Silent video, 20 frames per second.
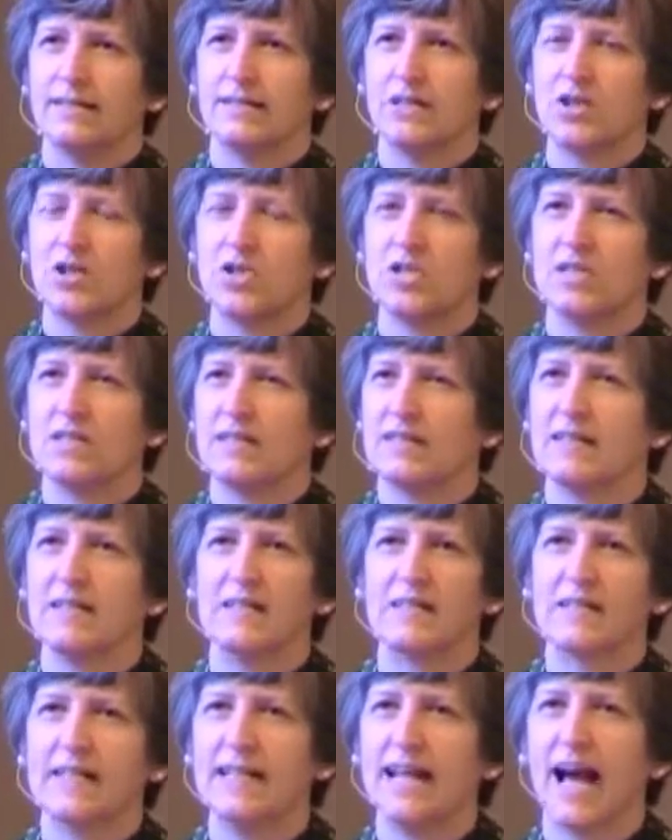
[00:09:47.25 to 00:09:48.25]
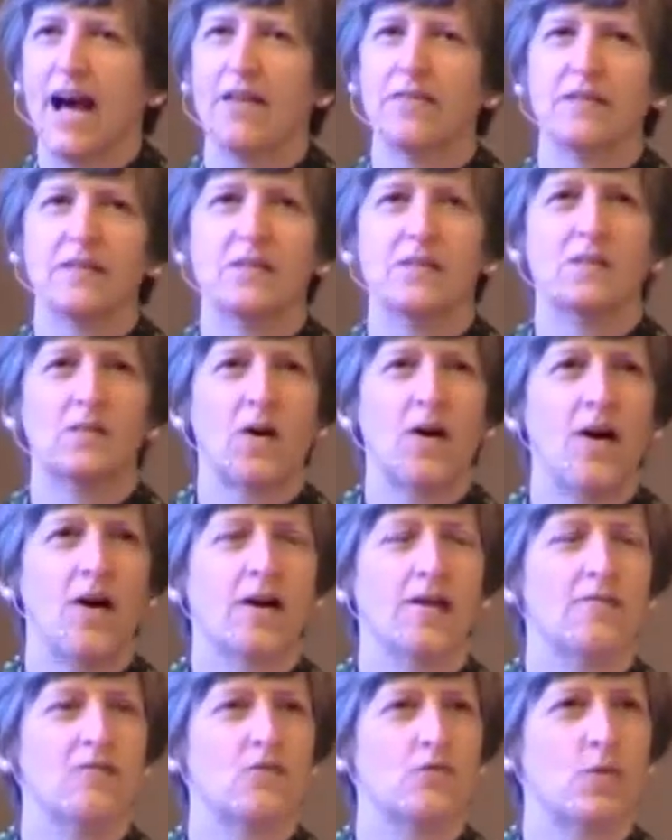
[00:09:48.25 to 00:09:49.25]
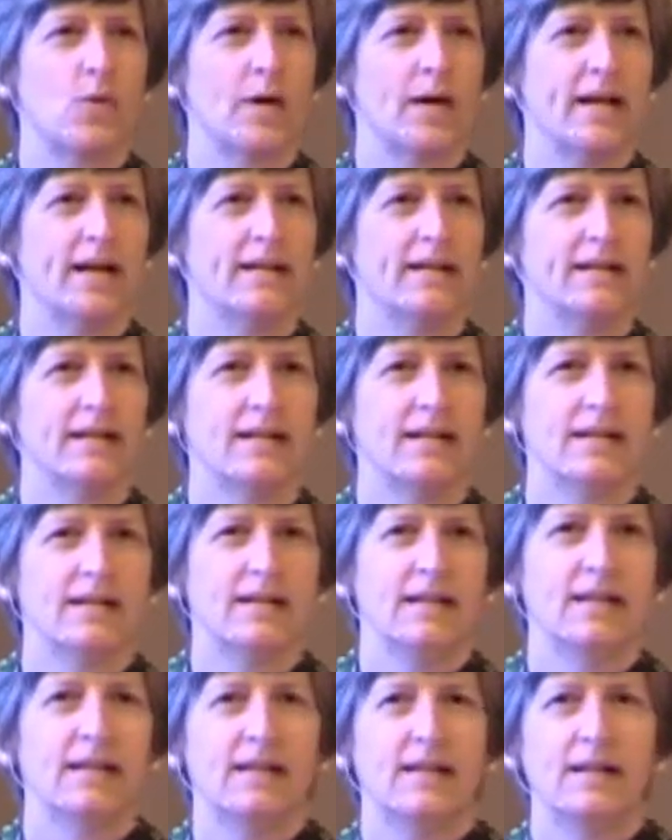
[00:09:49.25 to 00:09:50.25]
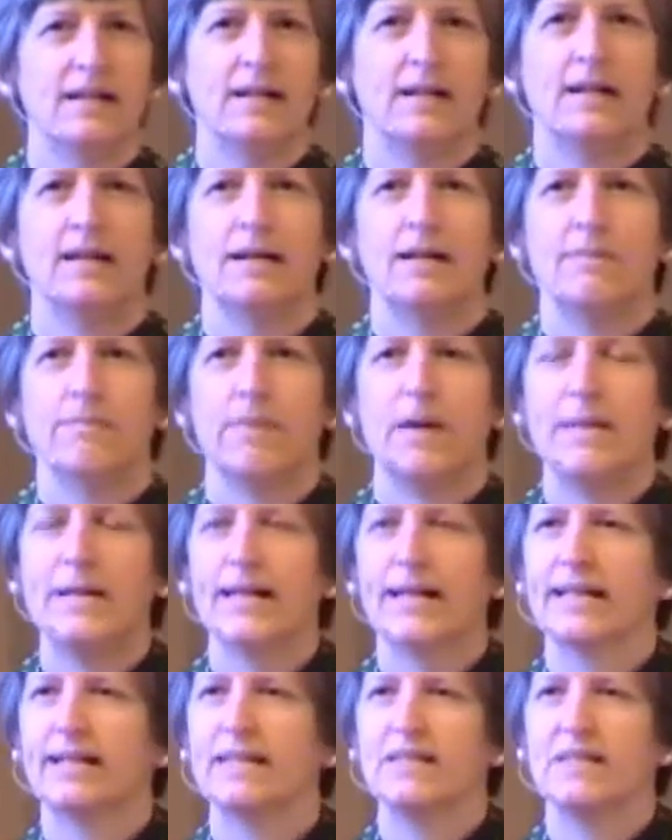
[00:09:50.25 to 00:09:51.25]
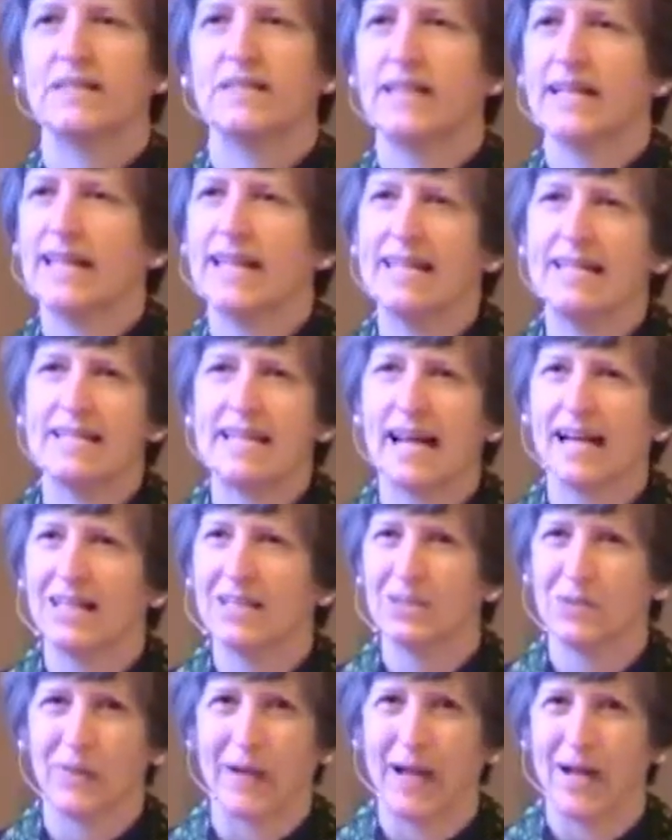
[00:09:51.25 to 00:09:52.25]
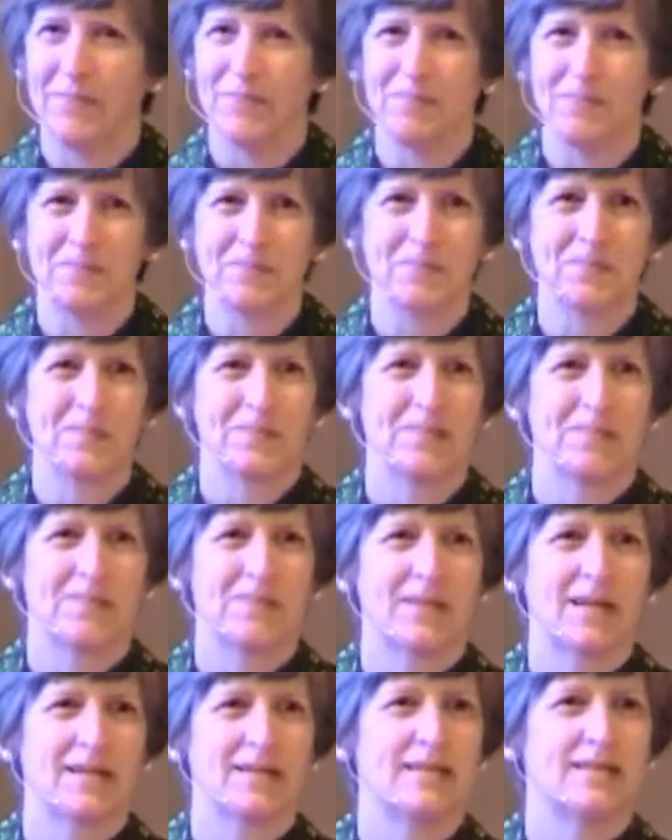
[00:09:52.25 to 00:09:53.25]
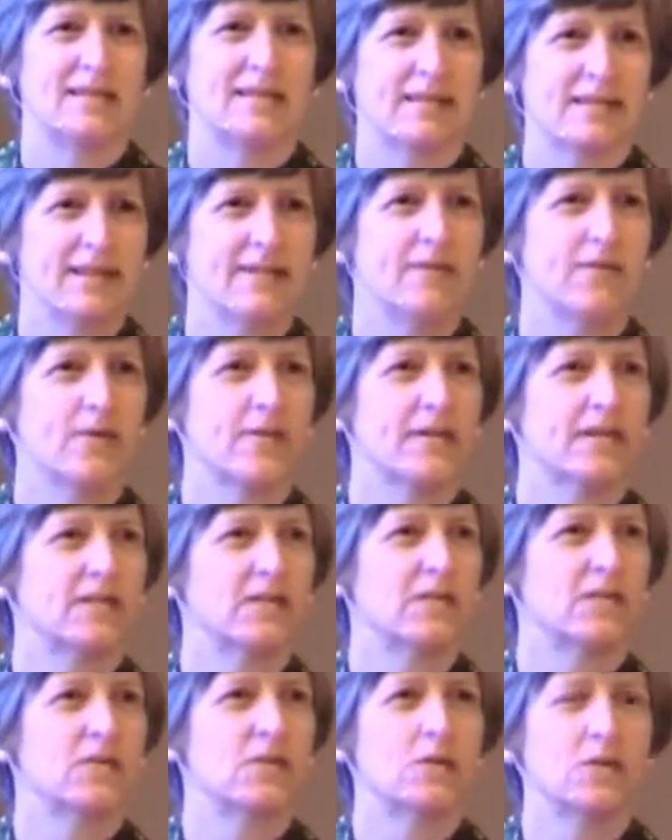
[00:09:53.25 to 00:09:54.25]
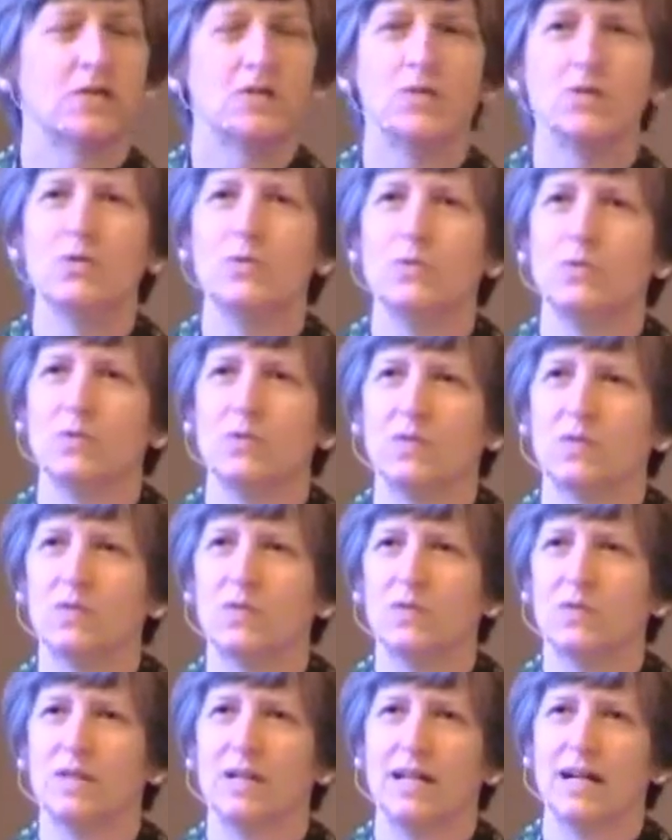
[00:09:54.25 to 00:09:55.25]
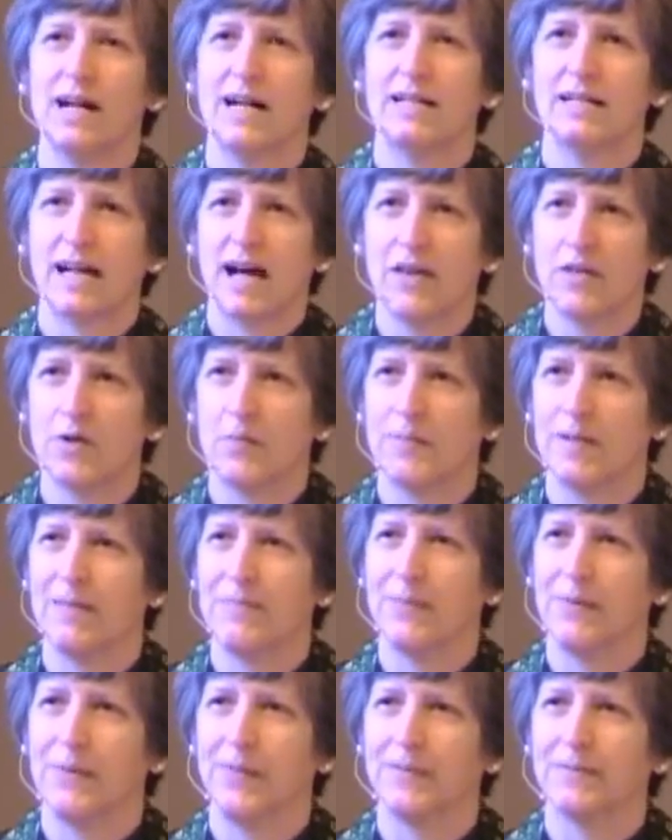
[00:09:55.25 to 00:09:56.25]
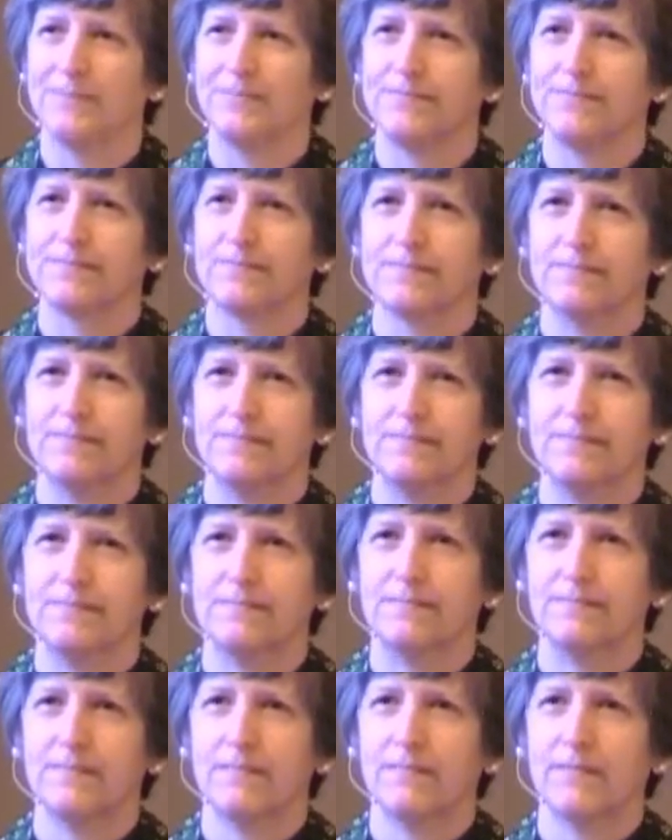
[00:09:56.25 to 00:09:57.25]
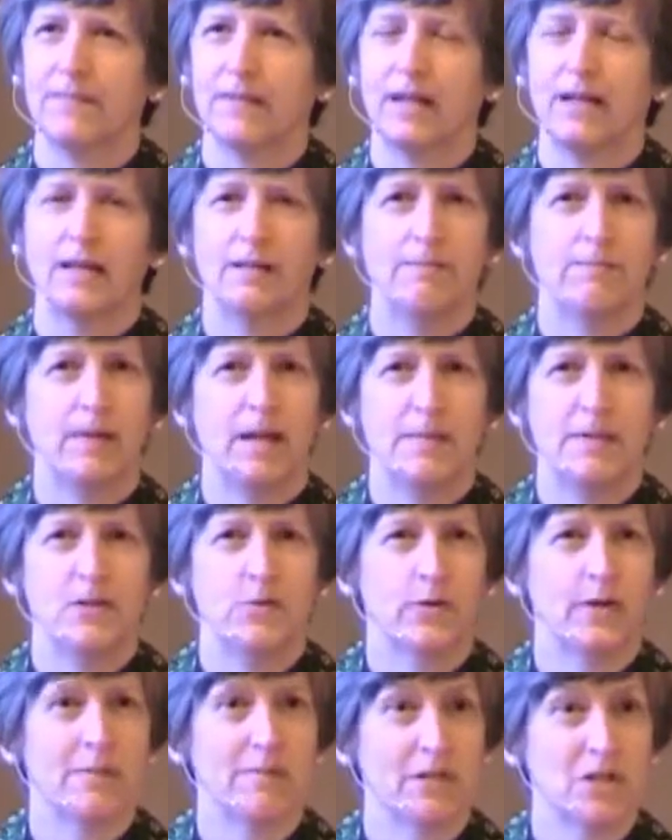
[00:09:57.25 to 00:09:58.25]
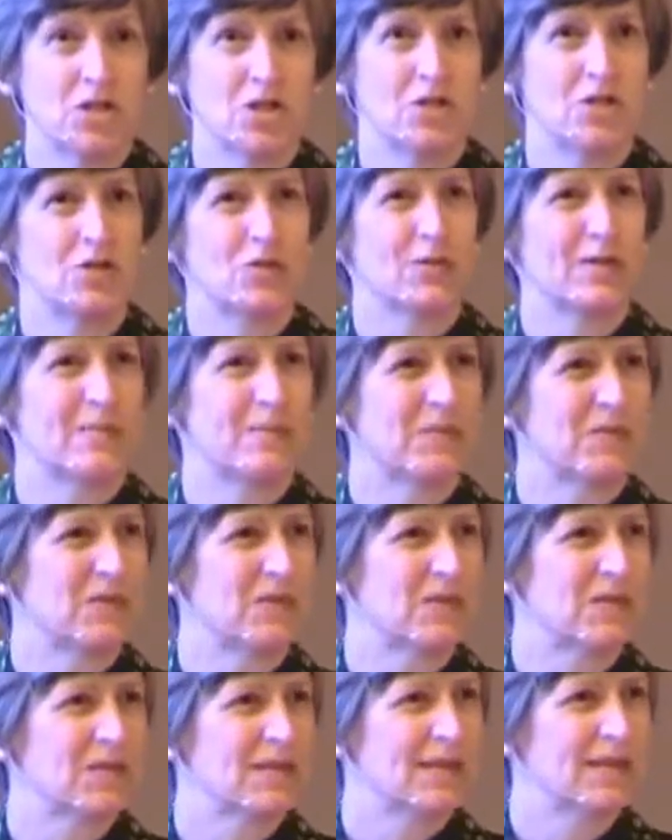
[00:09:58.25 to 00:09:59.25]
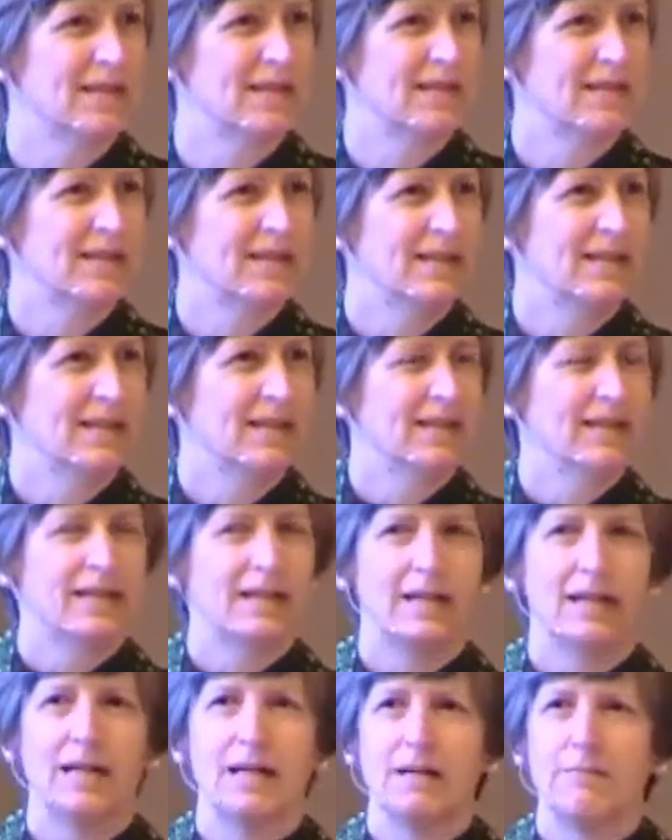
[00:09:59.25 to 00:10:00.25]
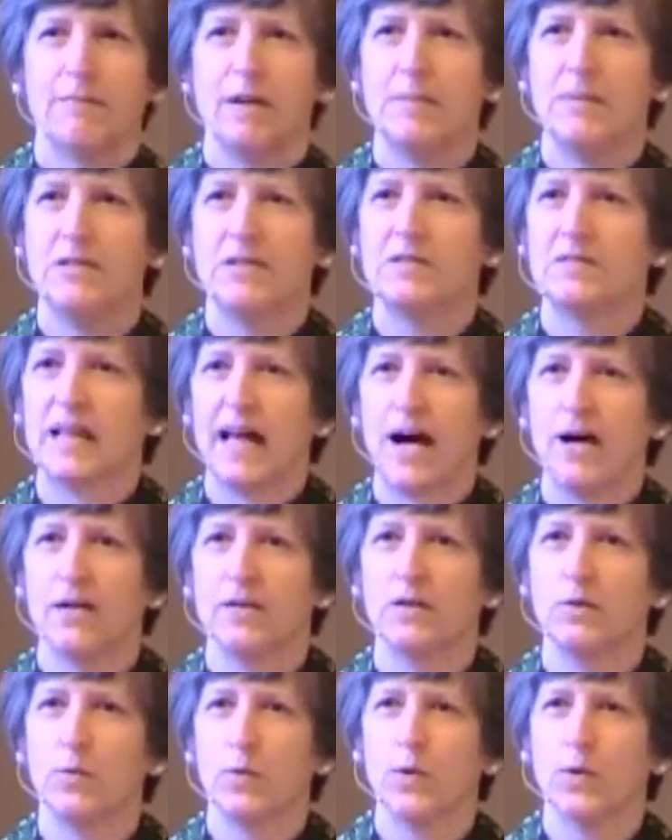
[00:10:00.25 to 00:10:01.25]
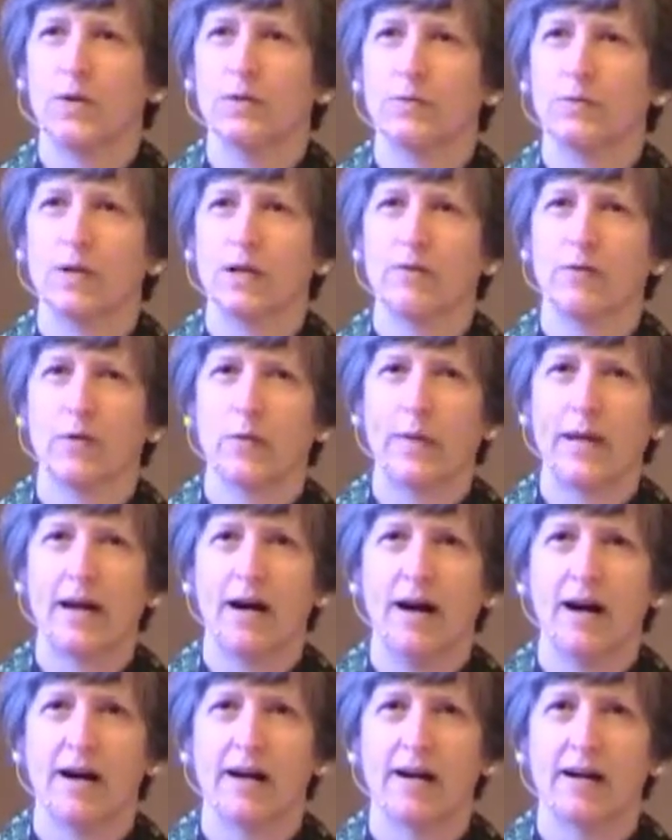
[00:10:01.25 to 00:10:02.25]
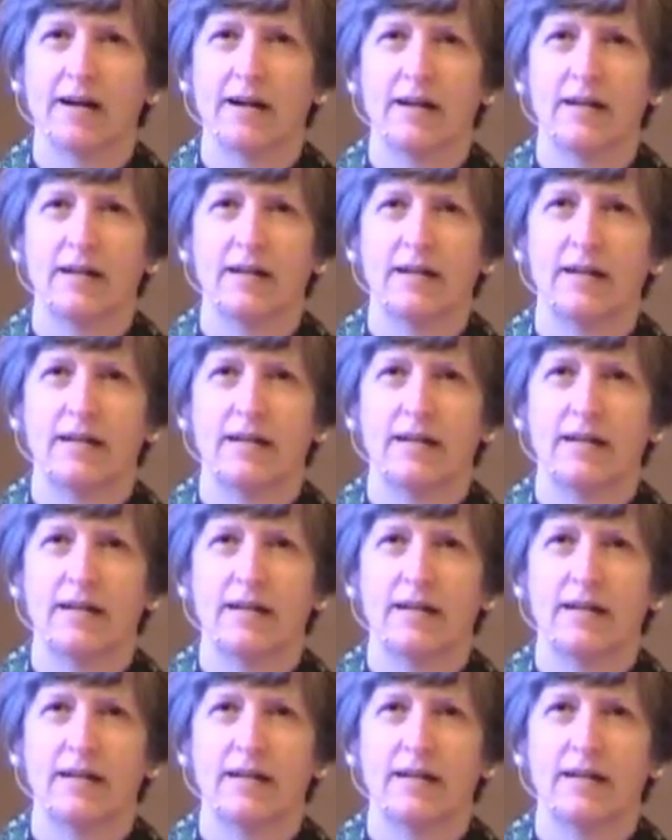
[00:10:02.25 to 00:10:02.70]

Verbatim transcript: to, sh- to sing out the song of joy, maybe like a singing telegram, to deliver this good news to other people, maybe during mission trips, maybe just out in the world wherever we are.